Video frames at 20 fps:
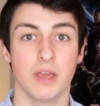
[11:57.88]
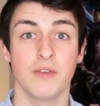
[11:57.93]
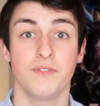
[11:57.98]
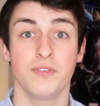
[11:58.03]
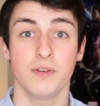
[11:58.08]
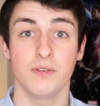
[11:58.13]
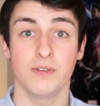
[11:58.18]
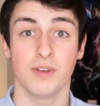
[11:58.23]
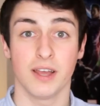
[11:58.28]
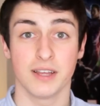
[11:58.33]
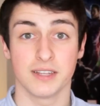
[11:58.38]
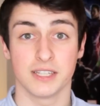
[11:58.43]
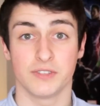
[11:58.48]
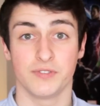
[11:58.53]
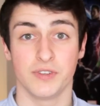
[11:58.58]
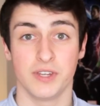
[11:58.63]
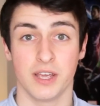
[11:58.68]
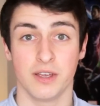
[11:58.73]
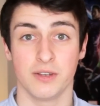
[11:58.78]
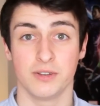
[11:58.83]
If you like
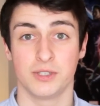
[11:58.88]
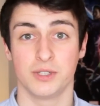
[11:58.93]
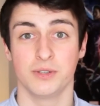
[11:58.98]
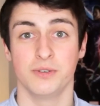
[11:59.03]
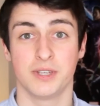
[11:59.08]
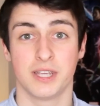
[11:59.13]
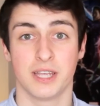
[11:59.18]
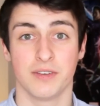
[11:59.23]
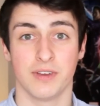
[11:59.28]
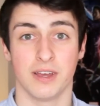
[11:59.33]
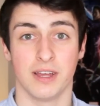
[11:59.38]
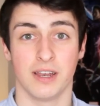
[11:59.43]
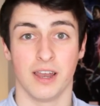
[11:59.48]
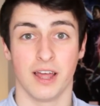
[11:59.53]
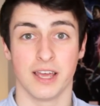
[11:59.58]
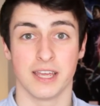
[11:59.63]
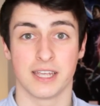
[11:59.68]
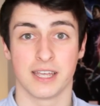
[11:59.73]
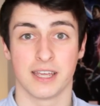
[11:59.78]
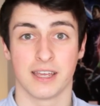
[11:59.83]
this video, do give it a
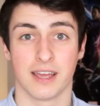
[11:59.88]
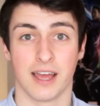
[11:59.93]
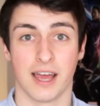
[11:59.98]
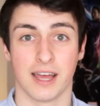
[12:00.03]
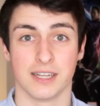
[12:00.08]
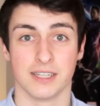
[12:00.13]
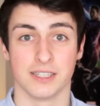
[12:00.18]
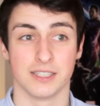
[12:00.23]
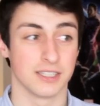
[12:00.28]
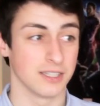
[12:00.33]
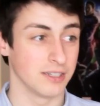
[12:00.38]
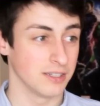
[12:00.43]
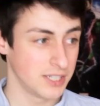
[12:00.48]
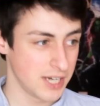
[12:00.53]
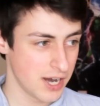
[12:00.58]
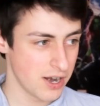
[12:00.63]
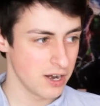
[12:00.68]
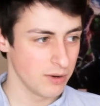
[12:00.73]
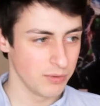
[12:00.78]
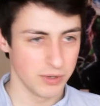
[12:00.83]
like and
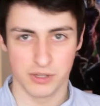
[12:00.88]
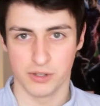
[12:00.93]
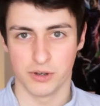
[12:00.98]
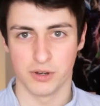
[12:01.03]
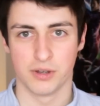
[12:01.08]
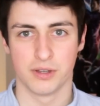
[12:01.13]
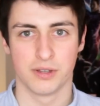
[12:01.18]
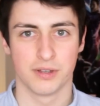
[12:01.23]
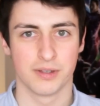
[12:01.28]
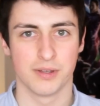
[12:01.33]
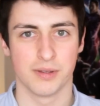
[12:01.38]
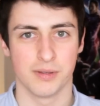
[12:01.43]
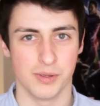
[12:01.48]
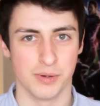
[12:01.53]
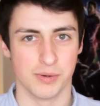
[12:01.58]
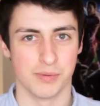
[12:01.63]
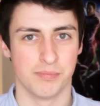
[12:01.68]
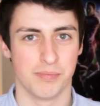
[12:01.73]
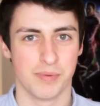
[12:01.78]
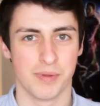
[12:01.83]
share it with your
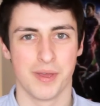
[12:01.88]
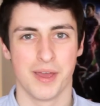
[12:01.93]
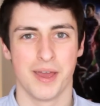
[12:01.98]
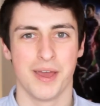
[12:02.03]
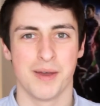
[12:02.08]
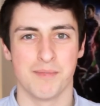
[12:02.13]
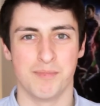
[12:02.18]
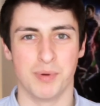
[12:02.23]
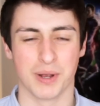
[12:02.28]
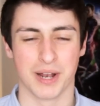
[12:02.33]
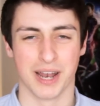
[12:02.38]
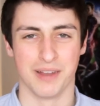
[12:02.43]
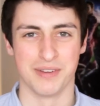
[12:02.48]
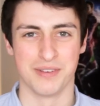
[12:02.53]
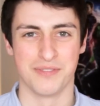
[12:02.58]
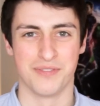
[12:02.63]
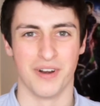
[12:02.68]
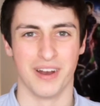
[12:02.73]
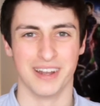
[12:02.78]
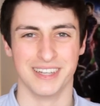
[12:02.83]

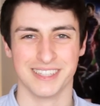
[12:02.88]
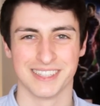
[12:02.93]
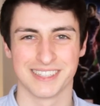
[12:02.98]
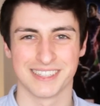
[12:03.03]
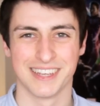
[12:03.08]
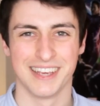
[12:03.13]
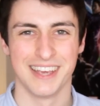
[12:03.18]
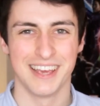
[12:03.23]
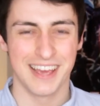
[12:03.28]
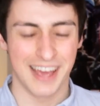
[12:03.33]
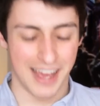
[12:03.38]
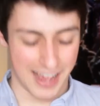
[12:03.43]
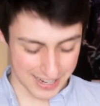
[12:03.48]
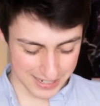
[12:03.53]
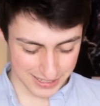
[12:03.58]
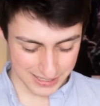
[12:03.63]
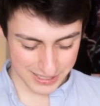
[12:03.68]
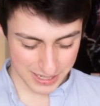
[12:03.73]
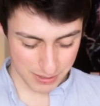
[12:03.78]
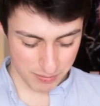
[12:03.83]
book-loving friends.
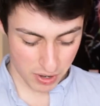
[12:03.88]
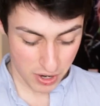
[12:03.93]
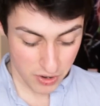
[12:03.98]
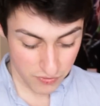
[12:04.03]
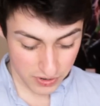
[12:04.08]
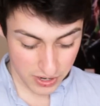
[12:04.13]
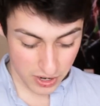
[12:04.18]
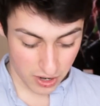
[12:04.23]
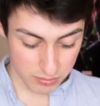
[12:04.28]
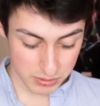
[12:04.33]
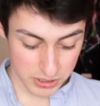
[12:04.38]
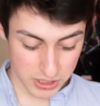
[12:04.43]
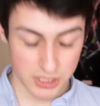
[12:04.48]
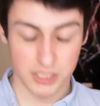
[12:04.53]
And hopefully I'll be